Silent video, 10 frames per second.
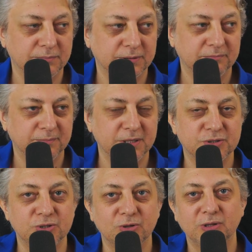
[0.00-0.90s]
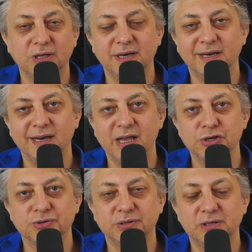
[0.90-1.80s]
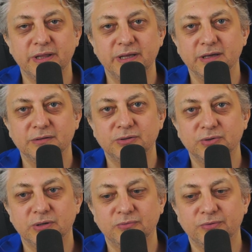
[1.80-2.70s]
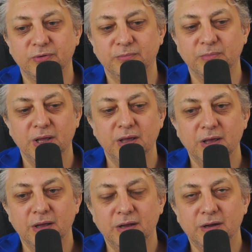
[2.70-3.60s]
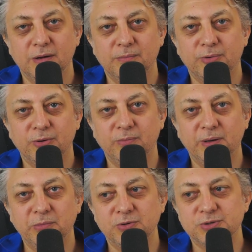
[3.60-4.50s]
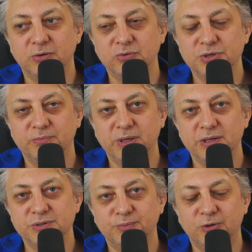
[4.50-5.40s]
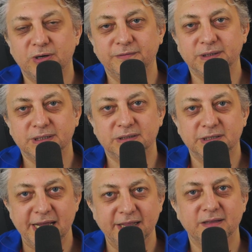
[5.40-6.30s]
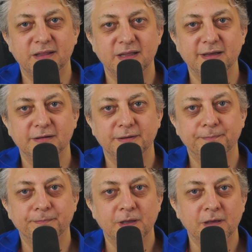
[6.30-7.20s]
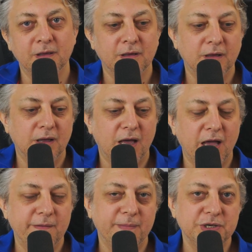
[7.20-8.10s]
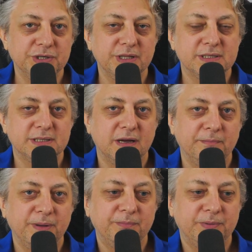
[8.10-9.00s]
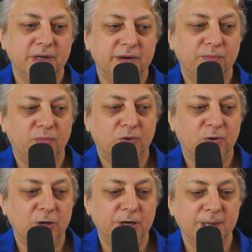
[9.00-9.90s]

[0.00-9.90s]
it's not a natural thing to go from problem to solution, but it's more of a trained thing. I imagine that some people are more